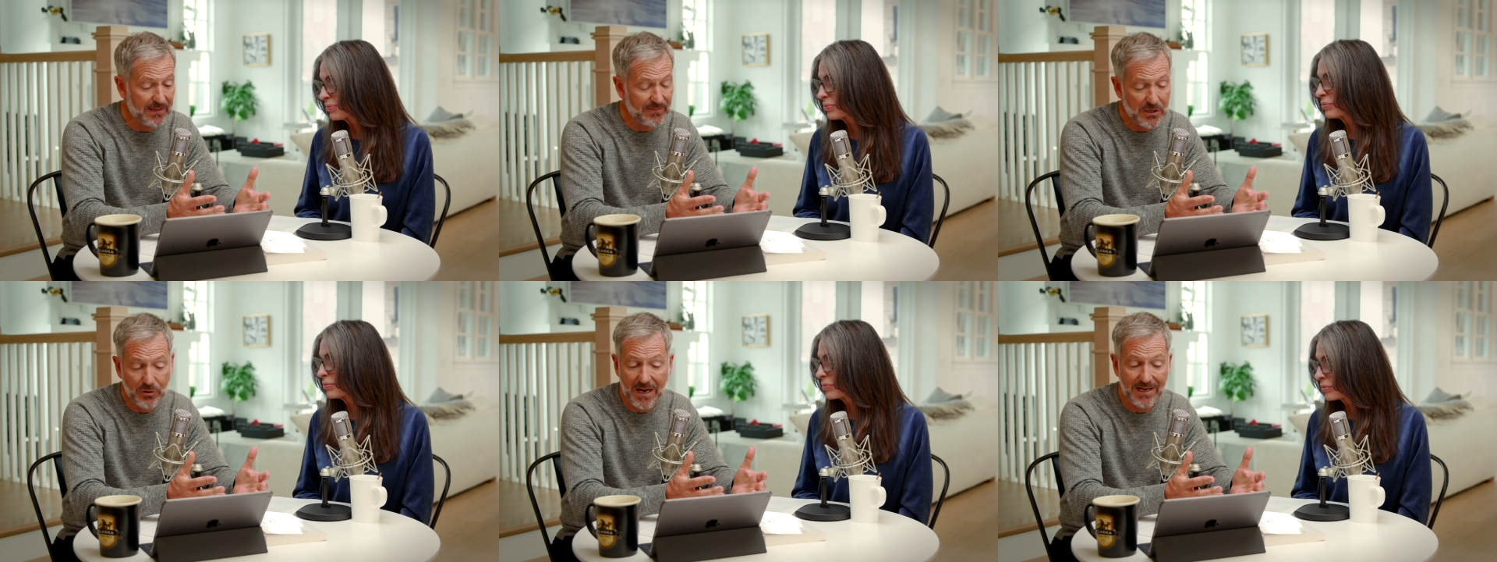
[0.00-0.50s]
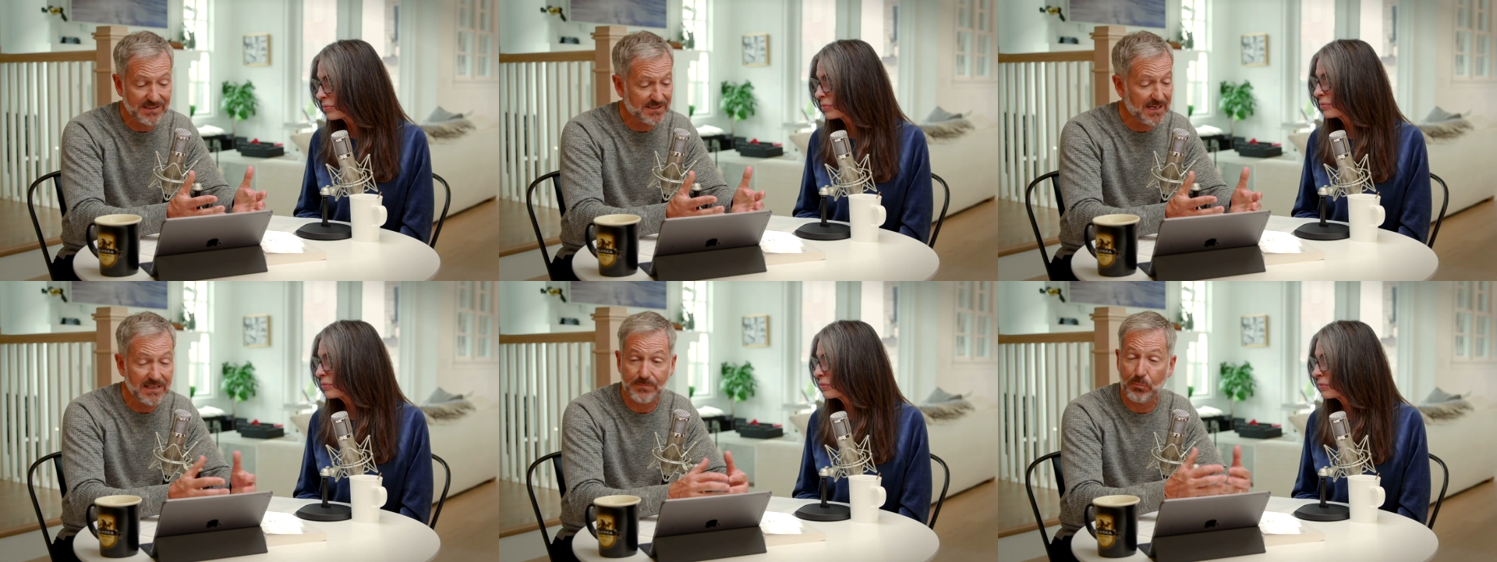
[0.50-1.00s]
Speaker 1: in the United
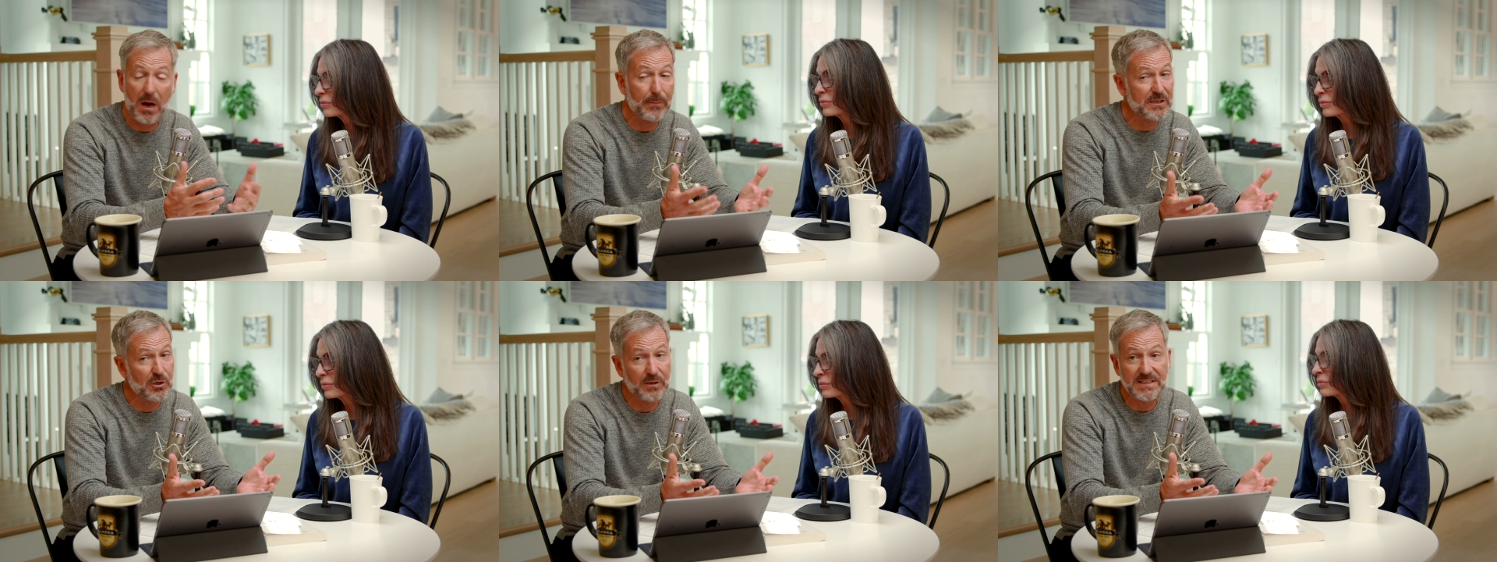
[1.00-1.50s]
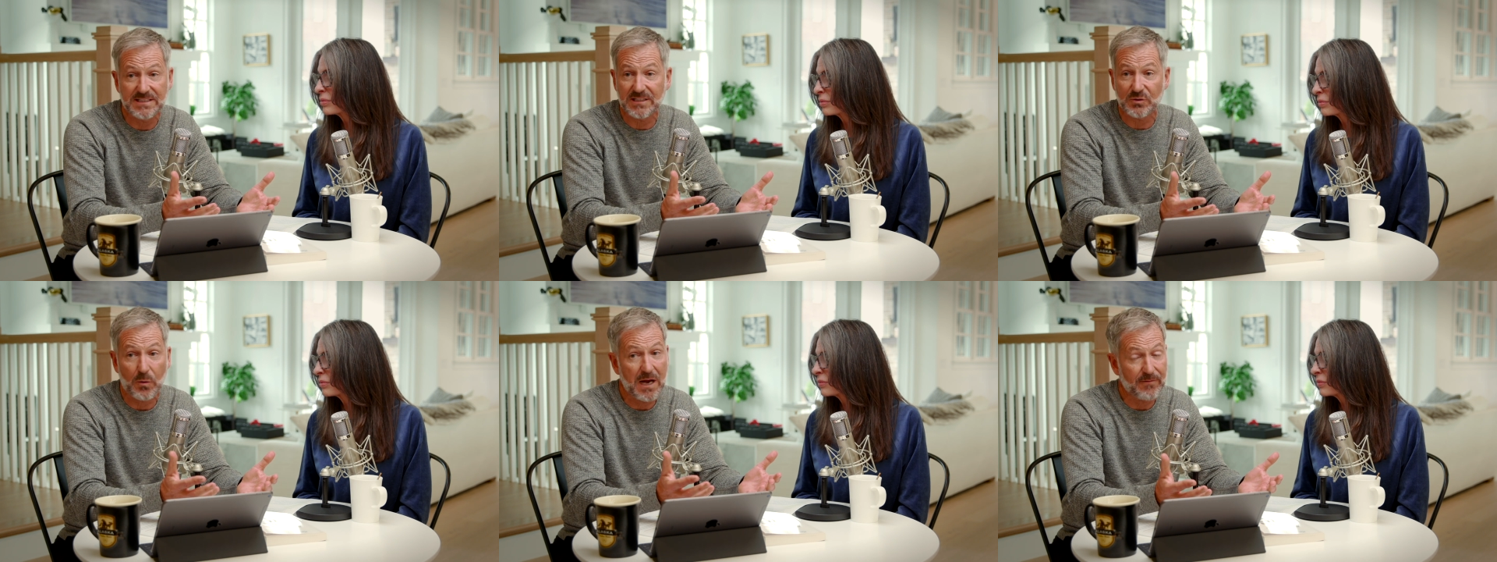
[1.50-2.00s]
States, probably your
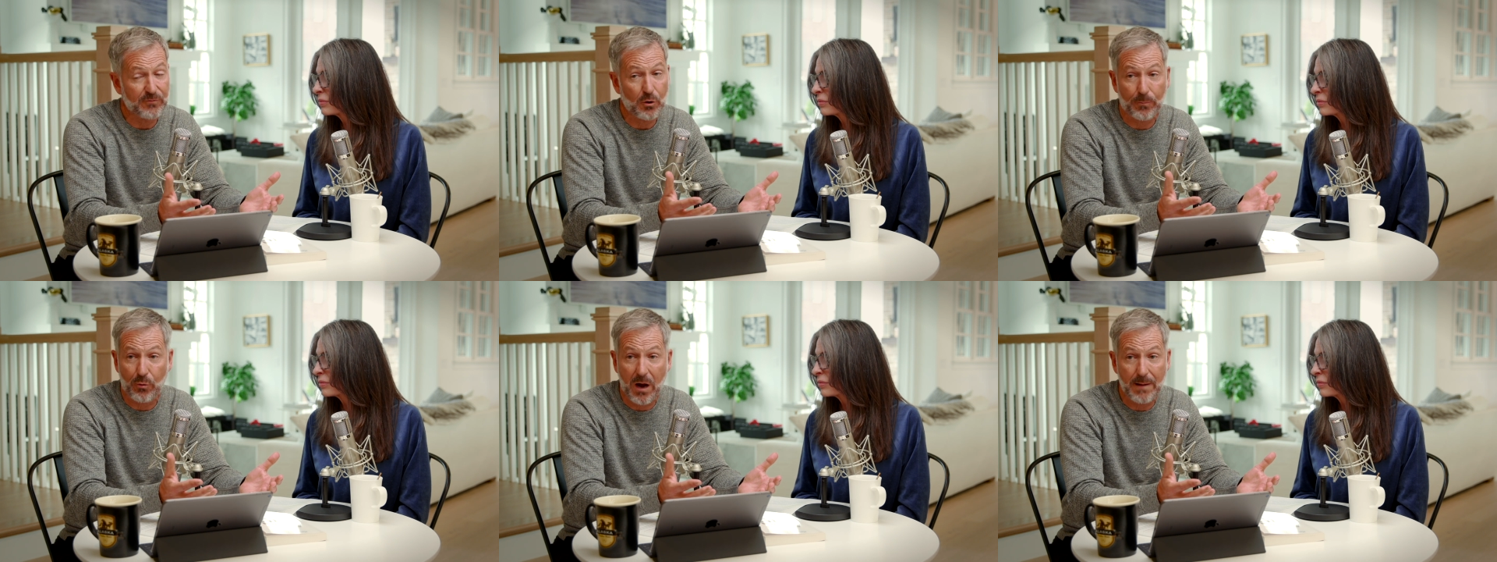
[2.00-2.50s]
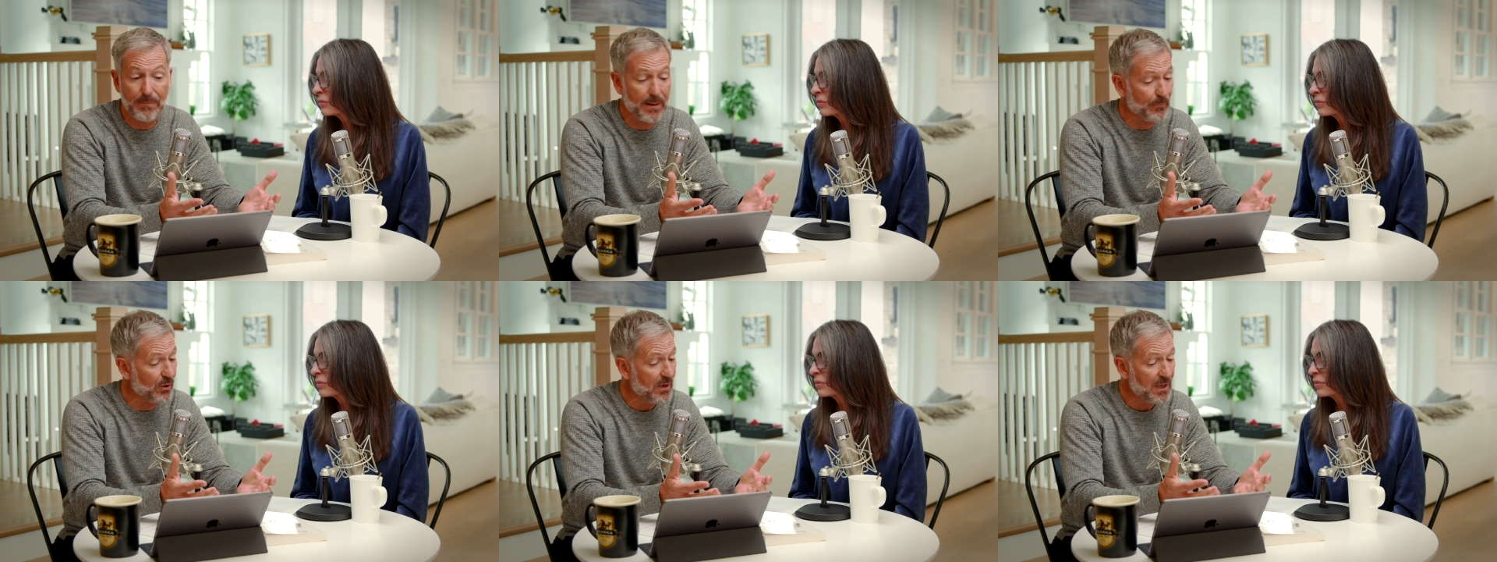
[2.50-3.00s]
easiest way if you're a Prime
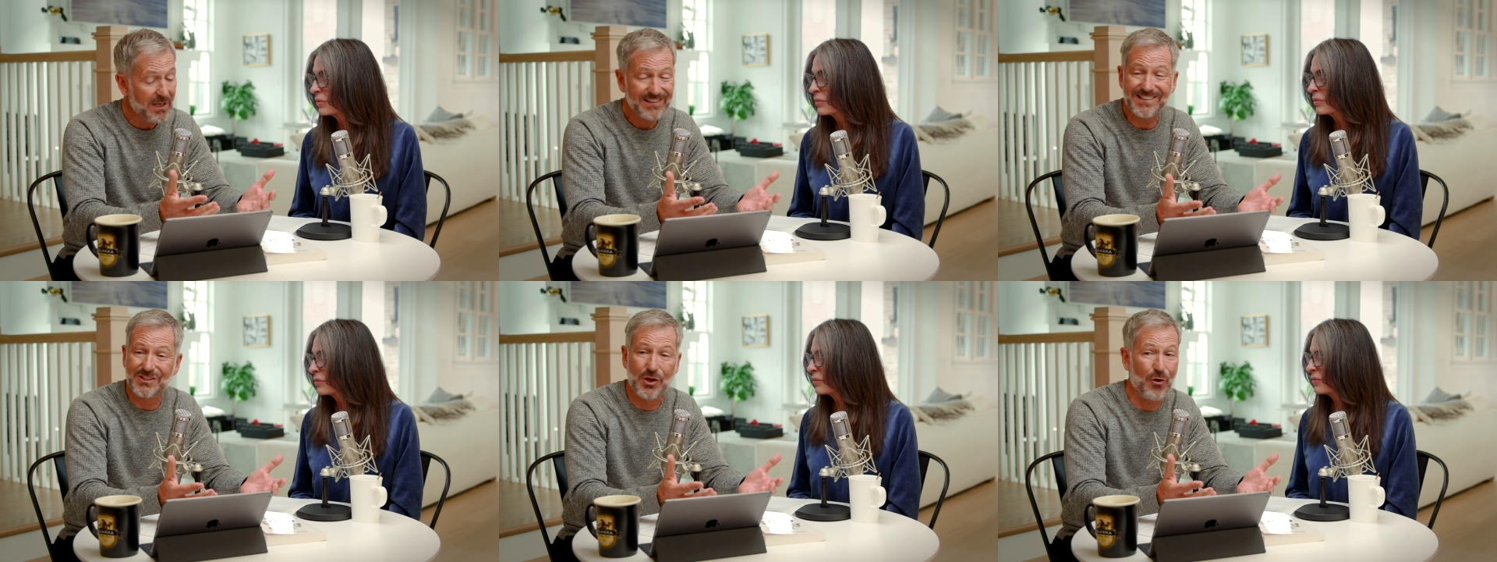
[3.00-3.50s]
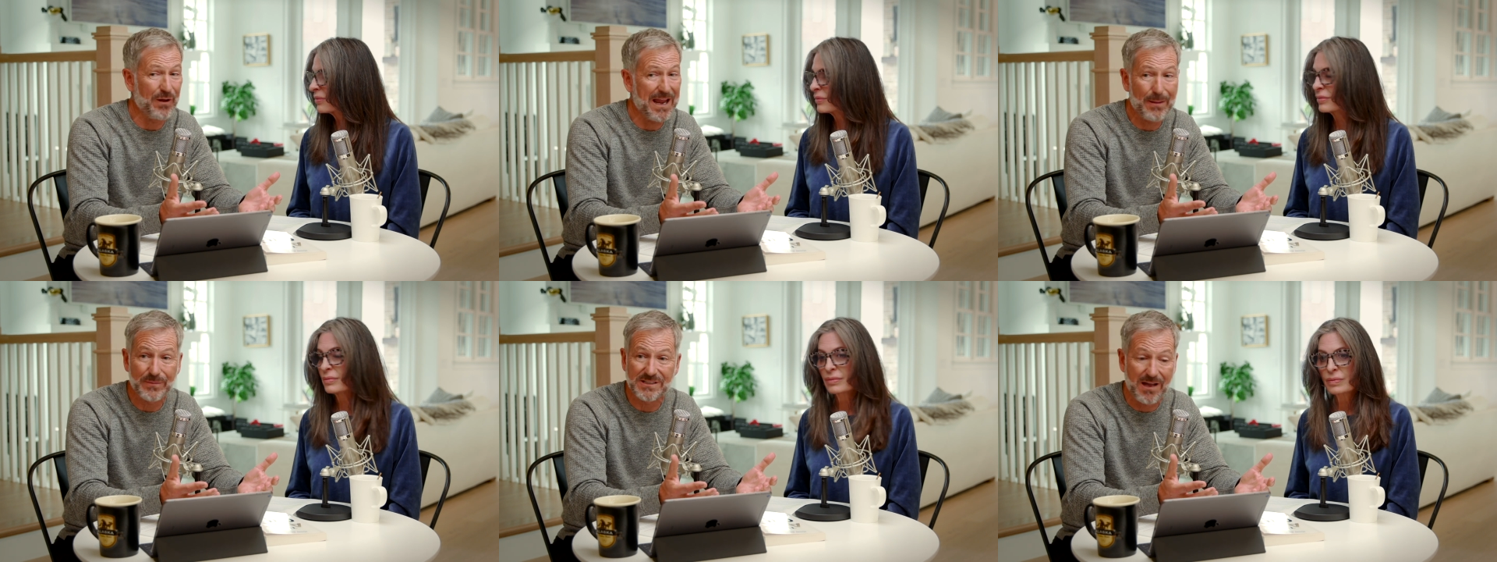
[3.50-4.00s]
member, just go to
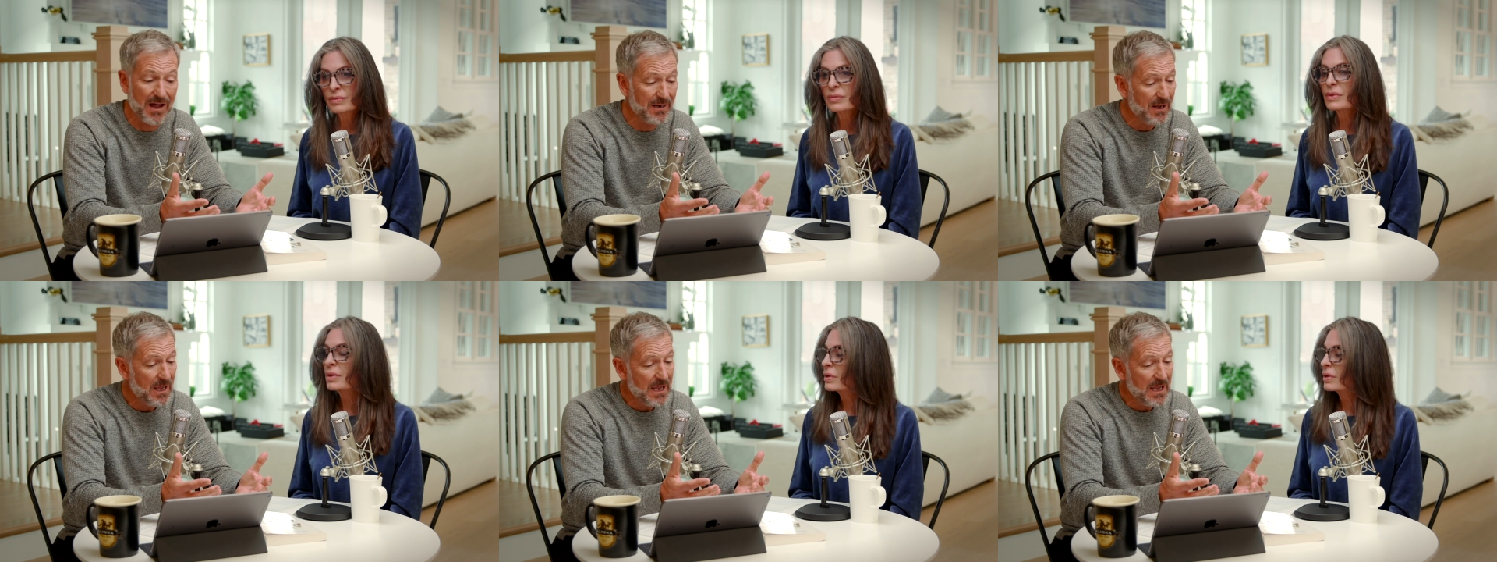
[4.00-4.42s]
Amazon.